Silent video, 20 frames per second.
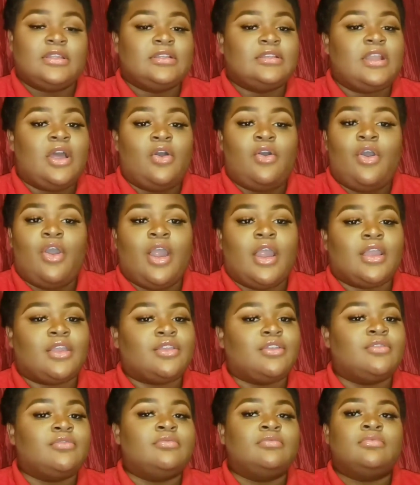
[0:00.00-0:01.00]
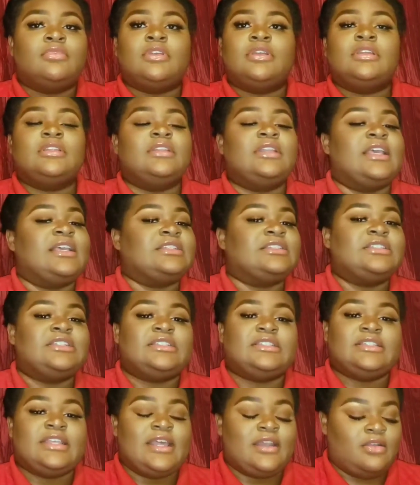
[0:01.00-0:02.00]
Don't argue. That's
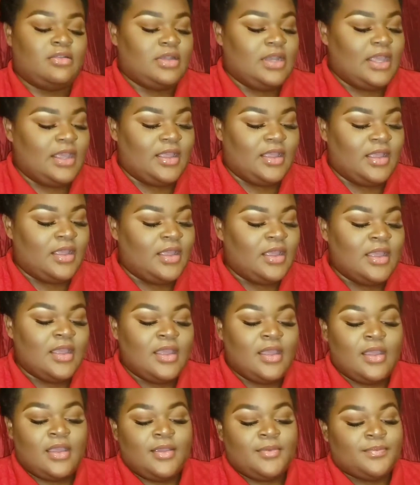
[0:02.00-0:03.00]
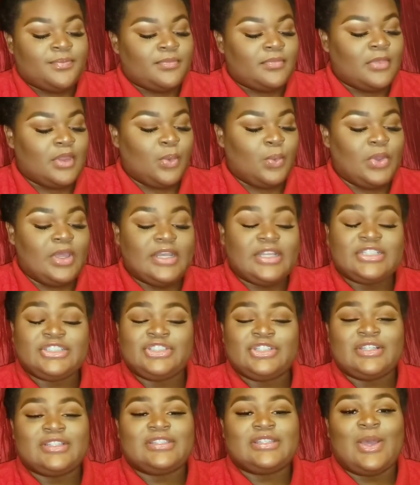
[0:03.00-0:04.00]
just that on that. What is
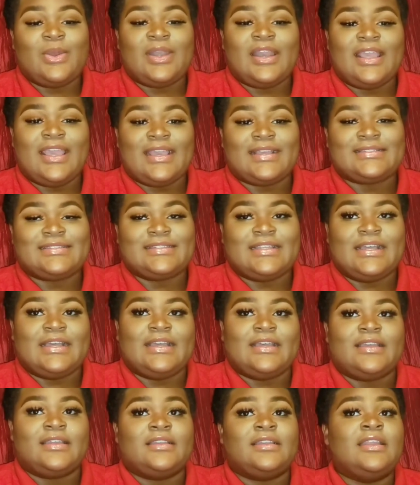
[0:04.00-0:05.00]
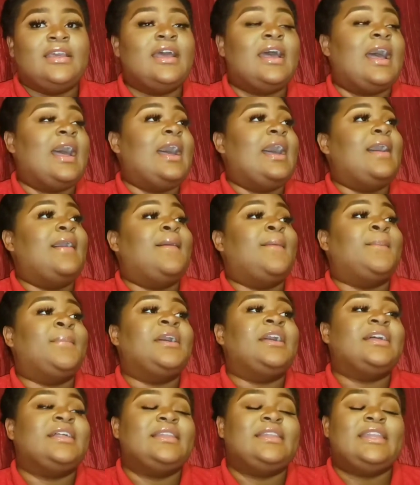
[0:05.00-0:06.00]
your zodiac sign? I'm
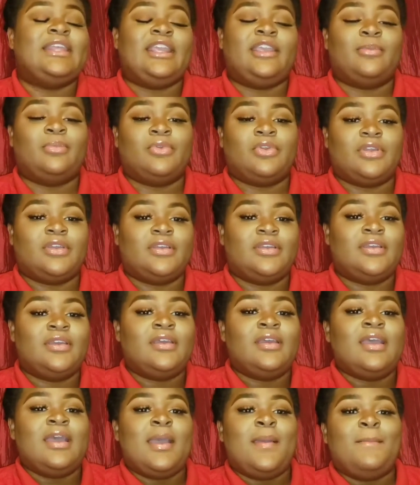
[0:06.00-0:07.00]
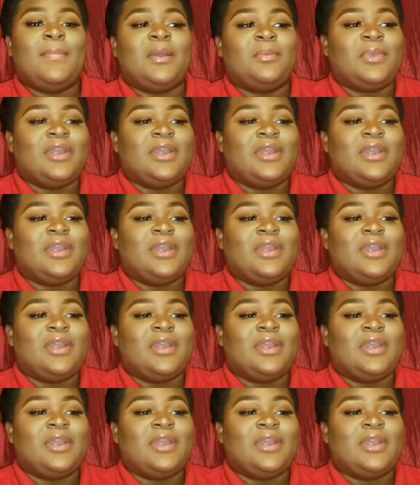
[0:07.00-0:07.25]
a Libra. My